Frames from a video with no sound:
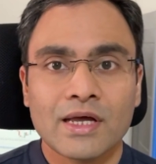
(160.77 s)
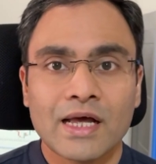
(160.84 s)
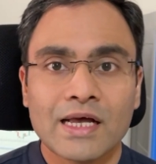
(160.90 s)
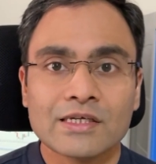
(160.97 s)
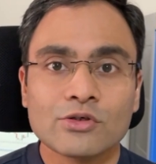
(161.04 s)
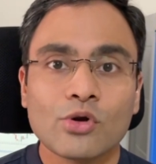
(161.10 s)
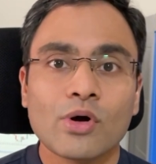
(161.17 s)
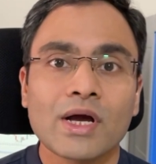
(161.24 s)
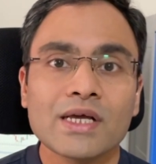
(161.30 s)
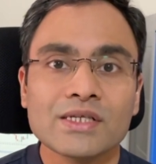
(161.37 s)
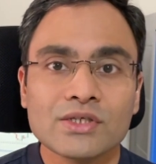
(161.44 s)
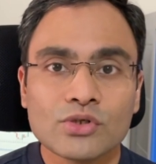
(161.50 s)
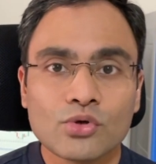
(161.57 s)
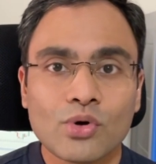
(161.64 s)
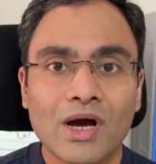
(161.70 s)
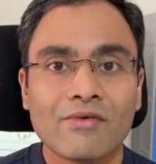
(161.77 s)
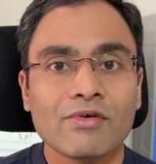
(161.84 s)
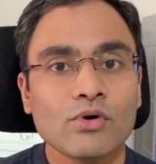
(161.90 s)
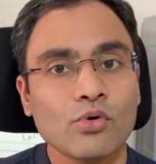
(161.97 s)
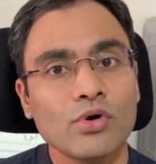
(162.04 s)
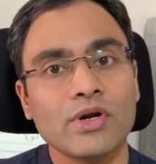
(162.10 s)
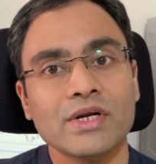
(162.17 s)
as long as you have a
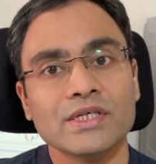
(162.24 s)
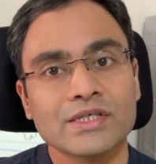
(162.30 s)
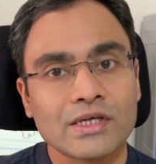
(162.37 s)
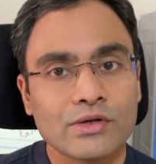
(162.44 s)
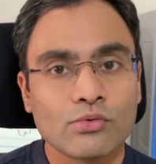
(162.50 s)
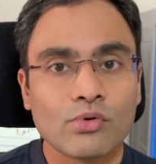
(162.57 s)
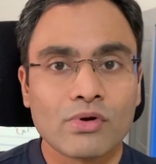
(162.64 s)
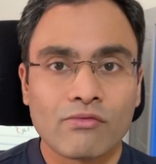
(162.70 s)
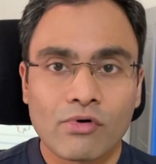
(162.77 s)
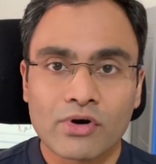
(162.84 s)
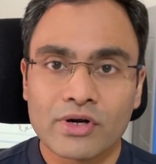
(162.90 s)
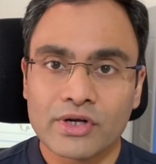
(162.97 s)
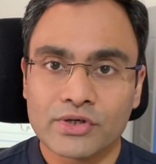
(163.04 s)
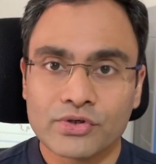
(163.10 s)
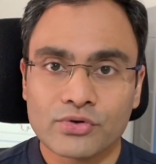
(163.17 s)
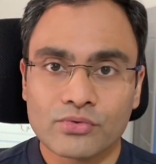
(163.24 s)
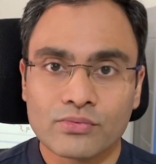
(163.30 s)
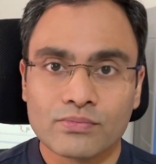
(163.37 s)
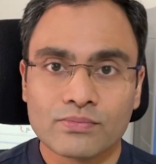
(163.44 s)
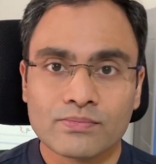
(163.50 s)
good risk to reward ratio.